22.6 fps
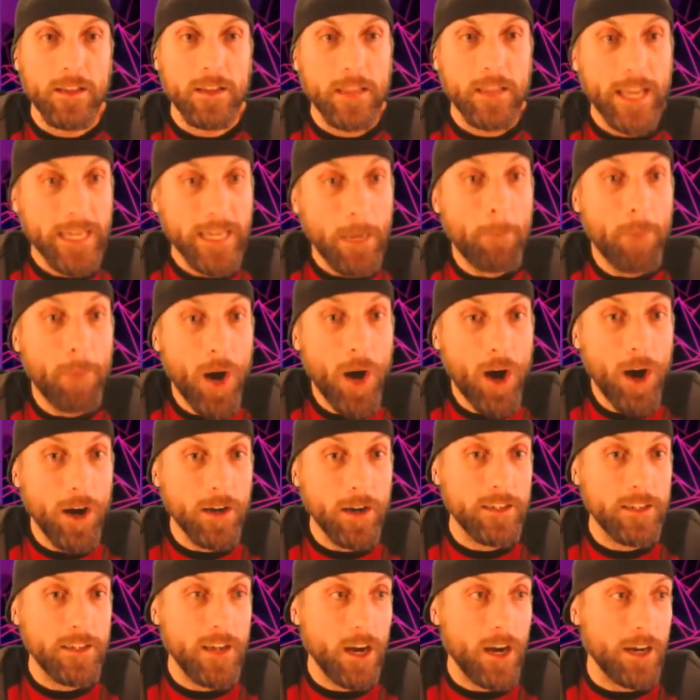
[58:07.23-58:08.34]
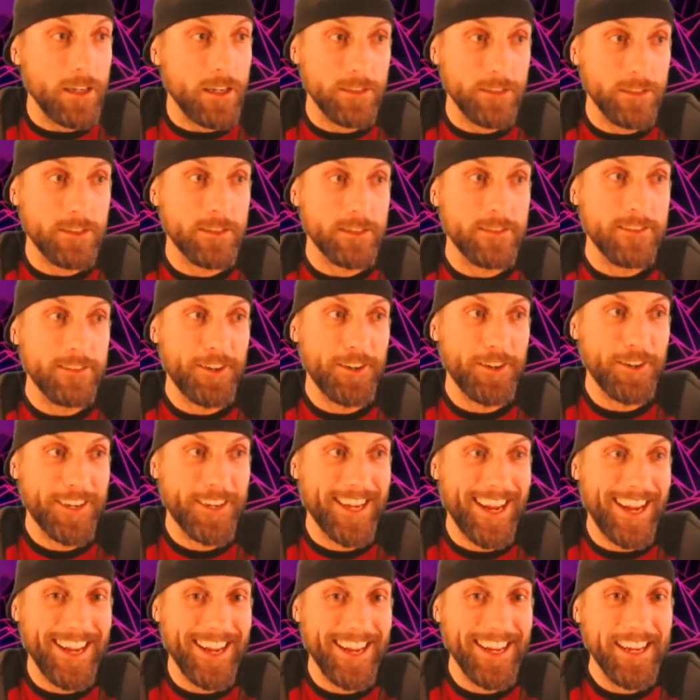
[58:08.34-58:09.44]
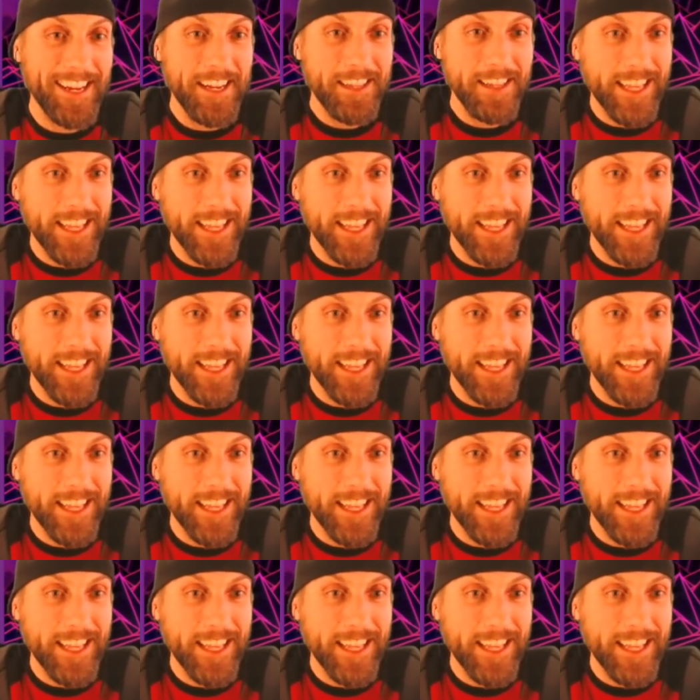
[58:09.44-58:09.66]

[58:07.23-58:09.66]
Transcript: like a bug does, okay?